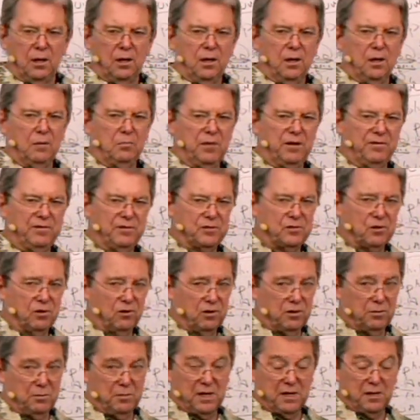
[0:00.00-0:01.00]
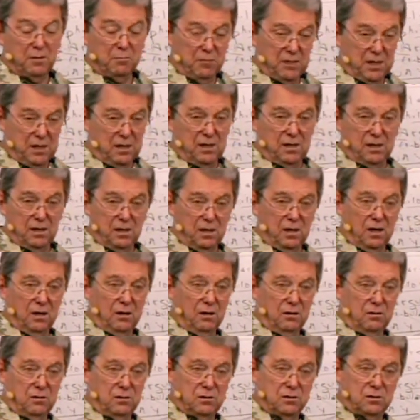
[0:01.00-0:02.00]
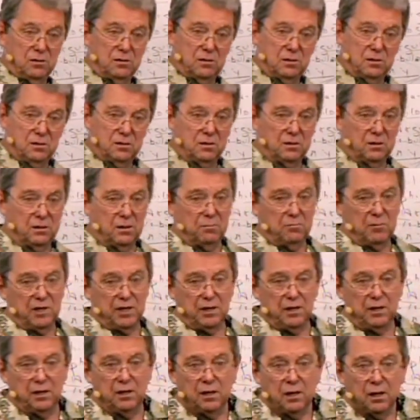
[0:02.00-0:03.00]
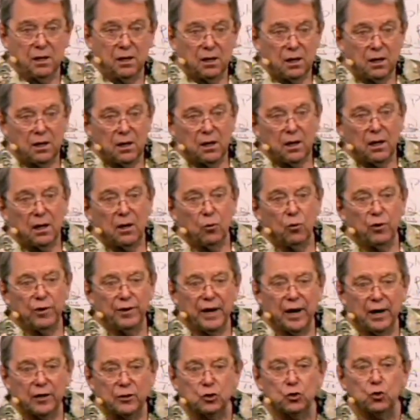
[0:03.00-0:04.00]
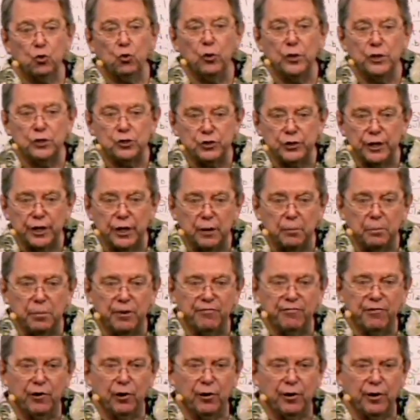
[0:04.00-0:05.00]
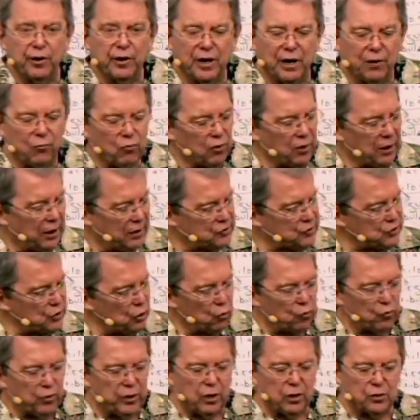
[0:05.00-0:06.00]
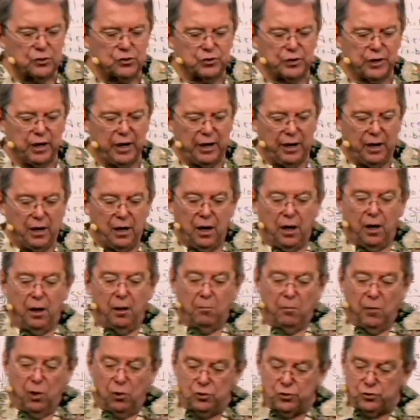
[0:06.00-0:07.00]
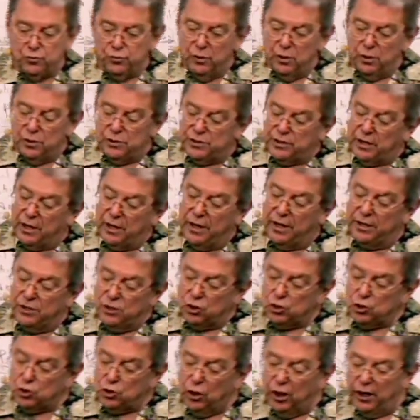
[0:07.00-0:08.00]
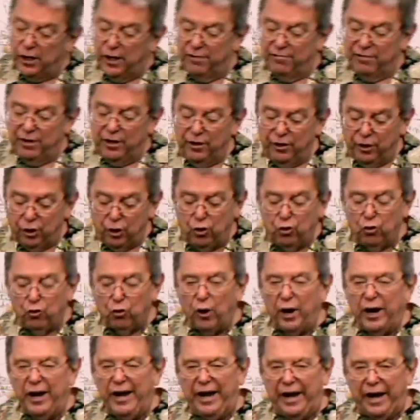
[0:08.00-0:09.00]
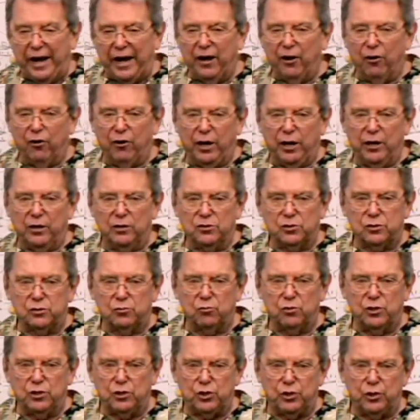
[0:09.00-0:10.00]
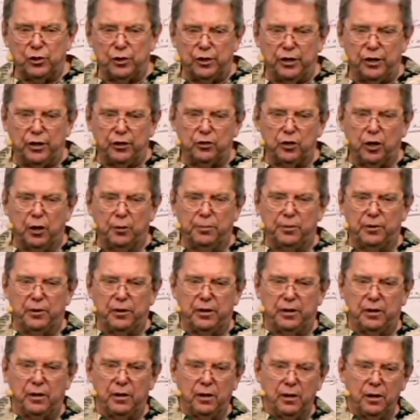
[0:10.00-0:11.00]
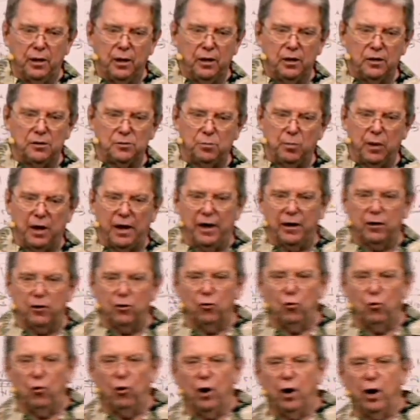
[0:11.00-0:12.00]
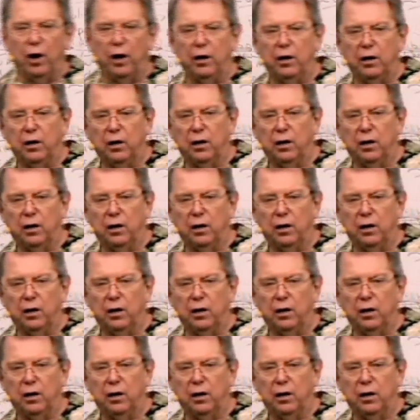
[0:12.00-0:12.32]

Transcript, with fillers: I believe it's hard to make $1 million and be without twisting and perverting. I sold real estate. Most real estate agents live in the gray areas, which you can interpret it as black or white.